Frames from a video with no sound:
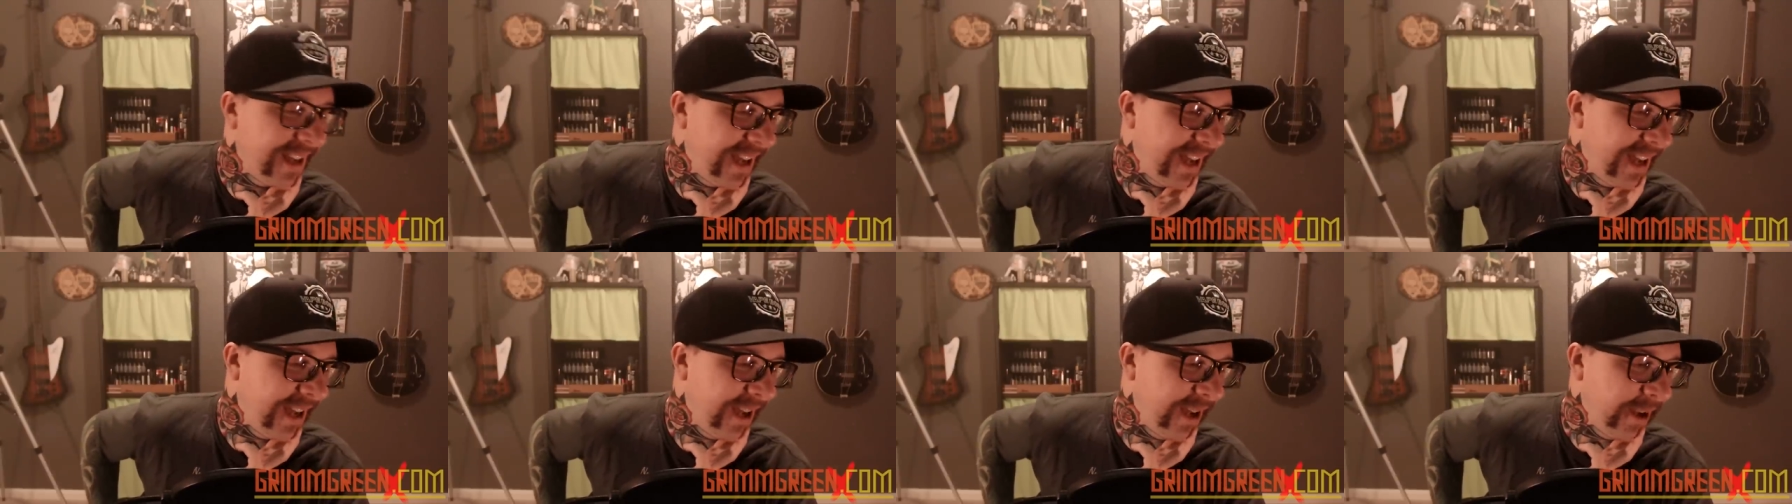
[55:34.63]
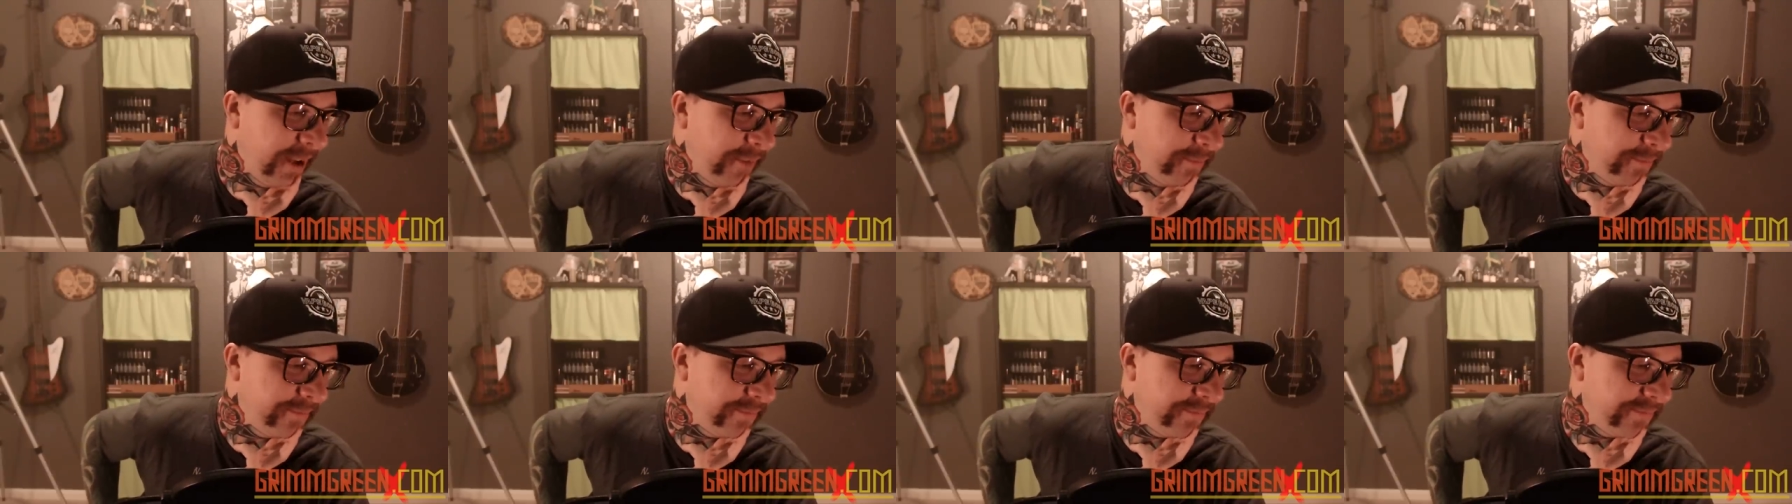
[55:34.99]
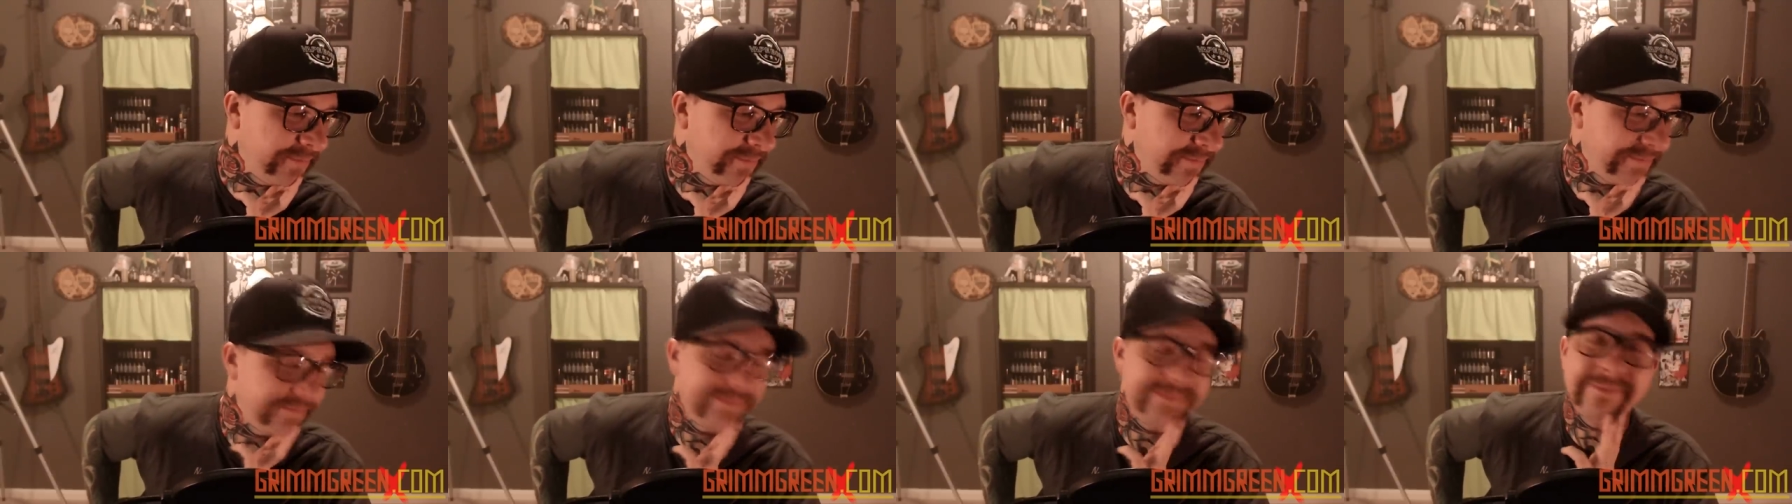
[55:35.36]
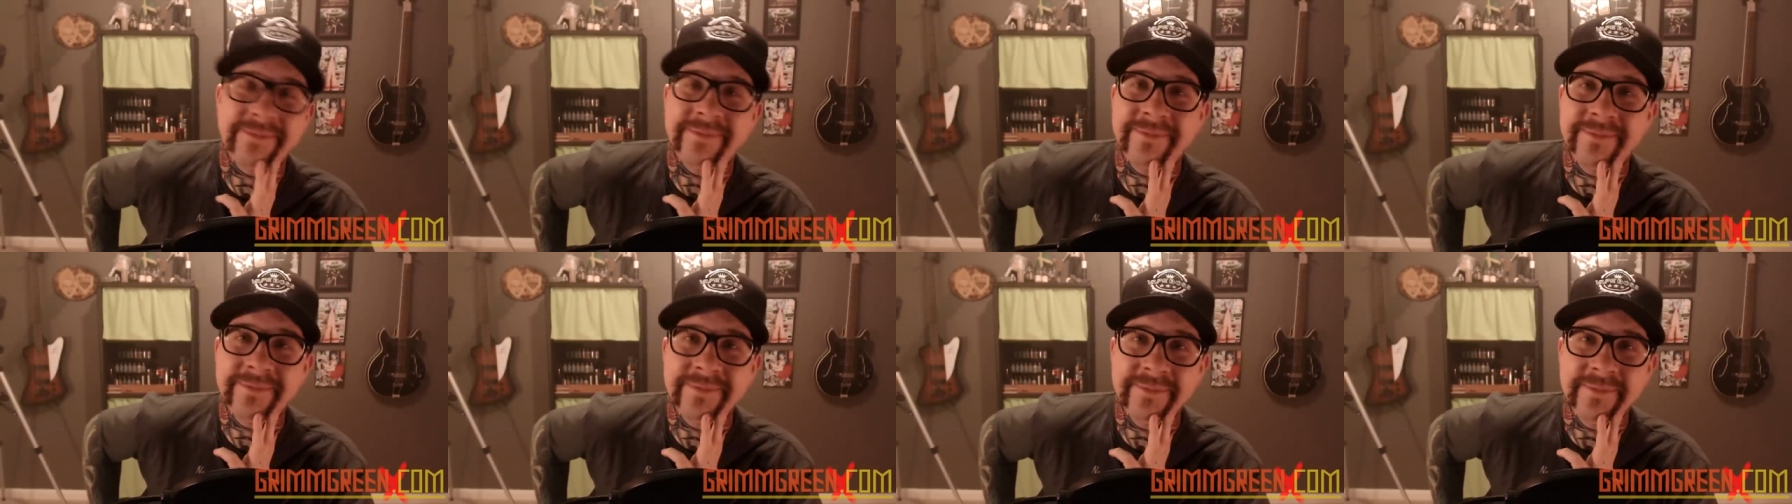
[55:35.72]
Um,
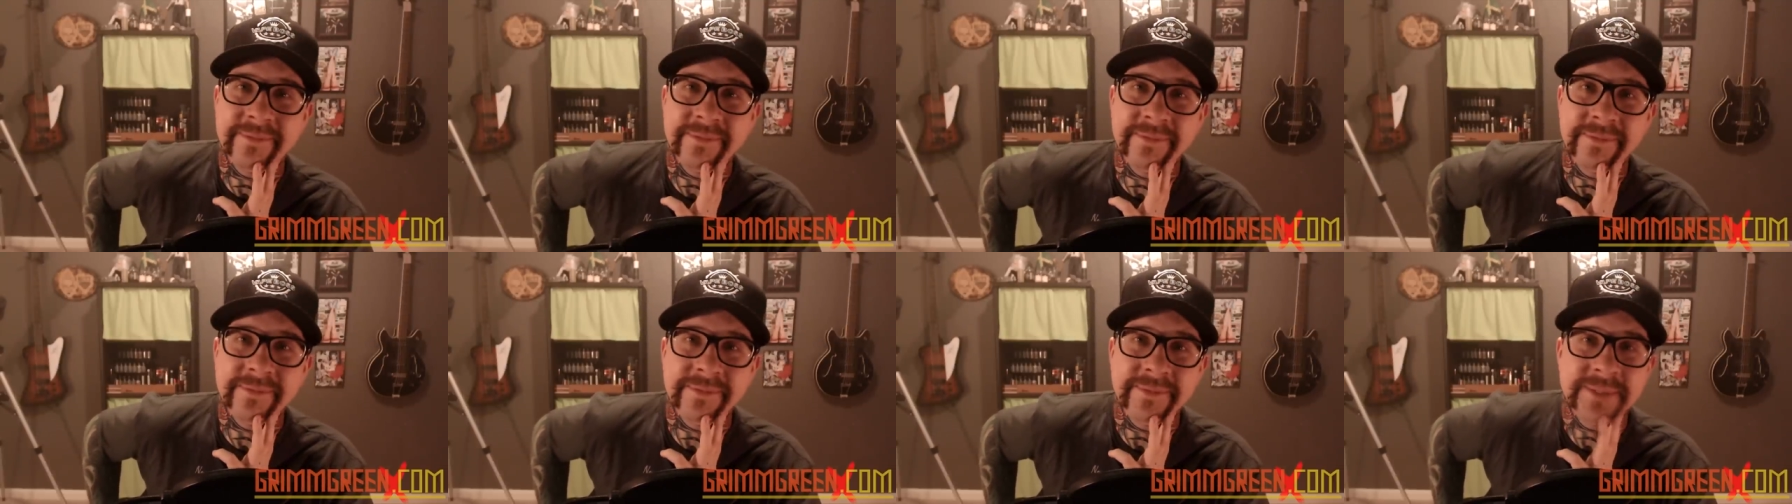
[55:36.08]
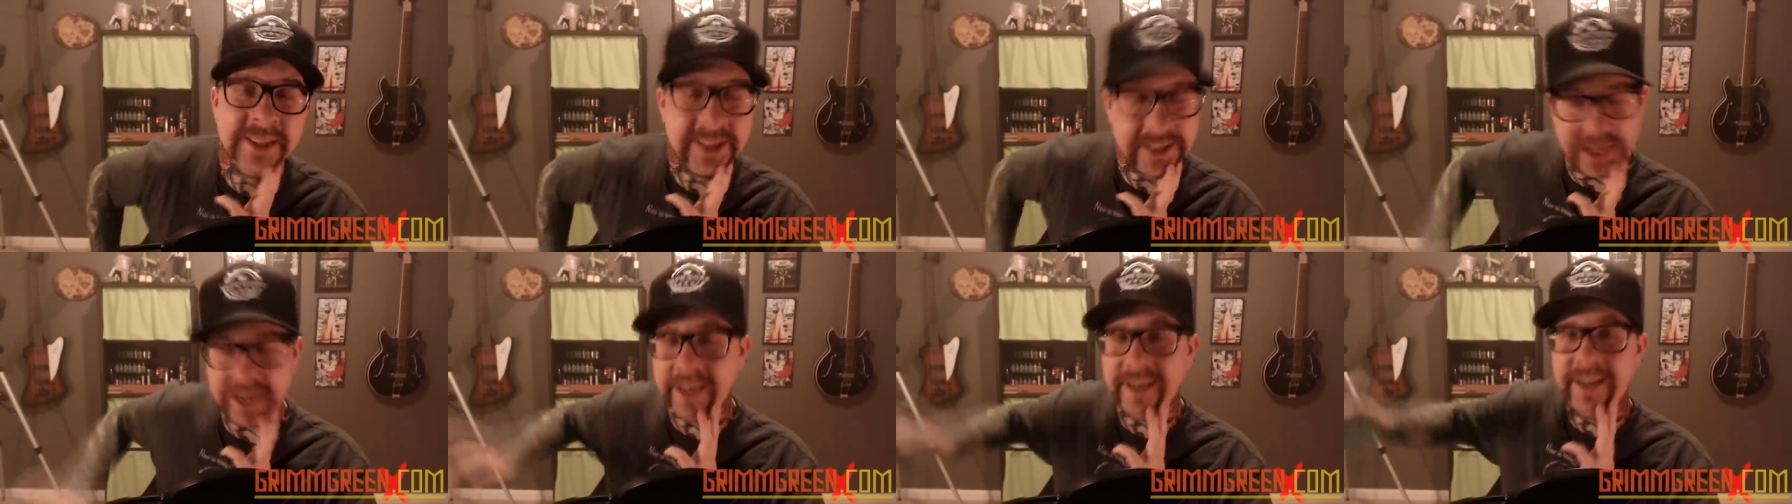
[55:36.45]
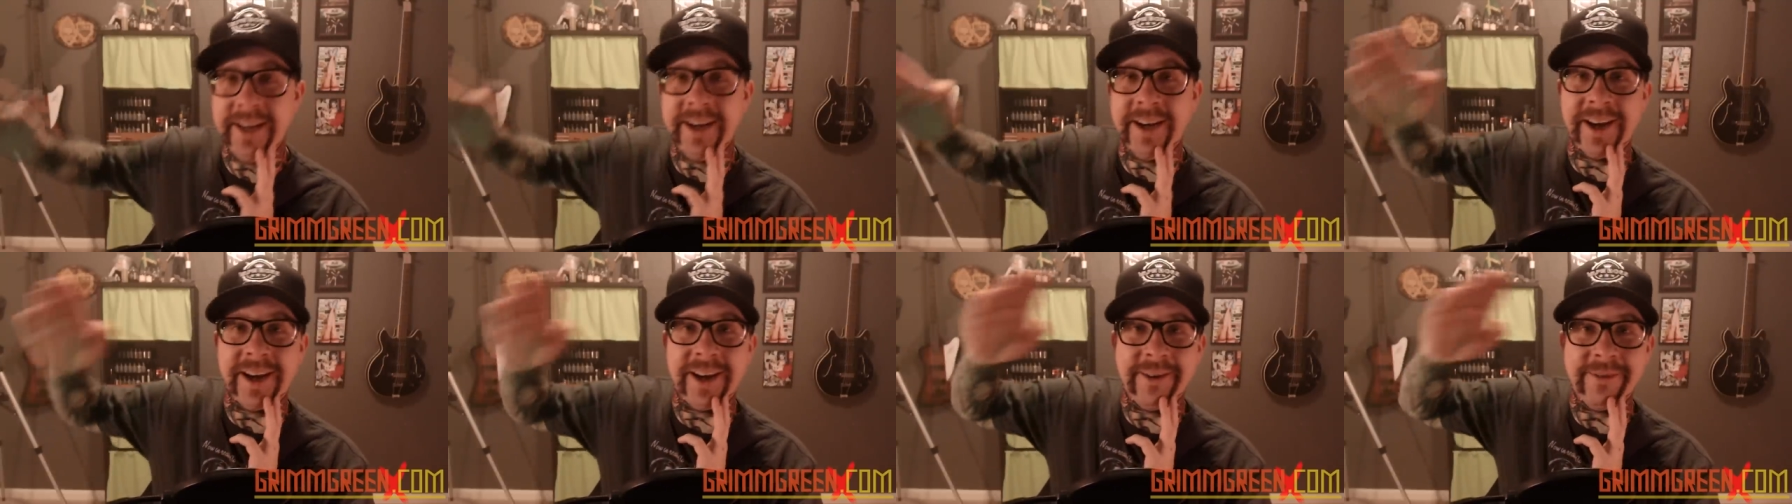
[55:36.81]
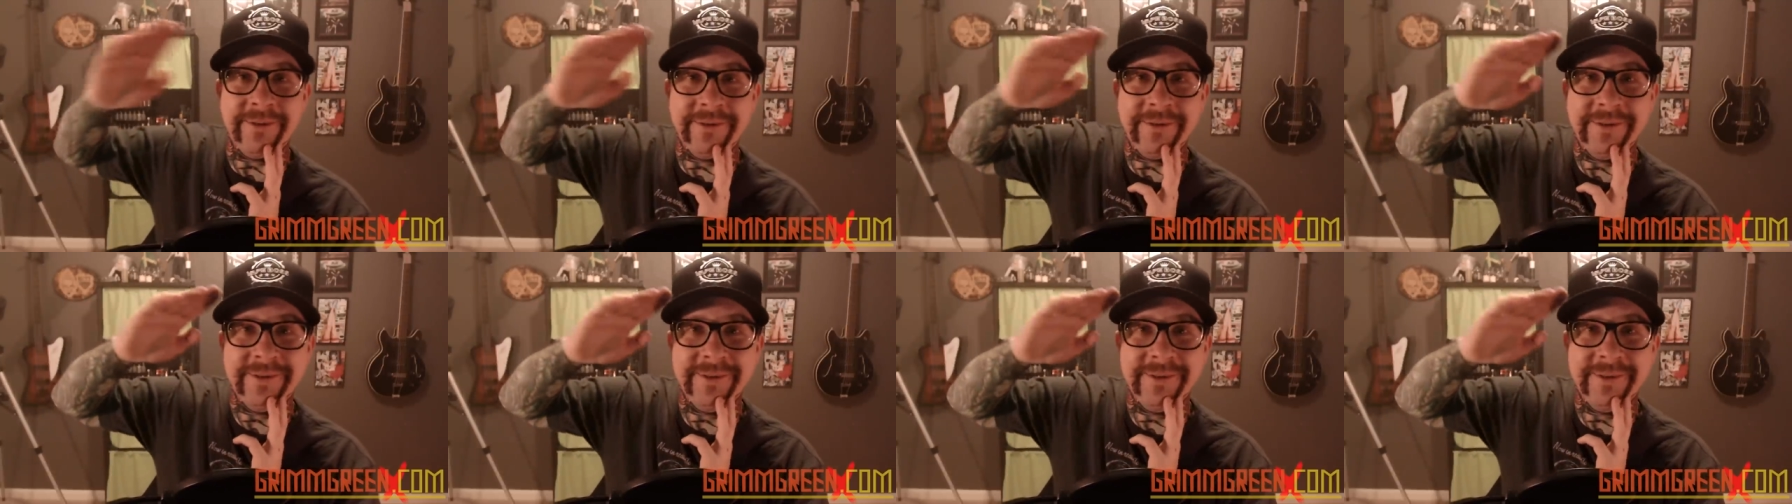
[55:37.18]
signing off.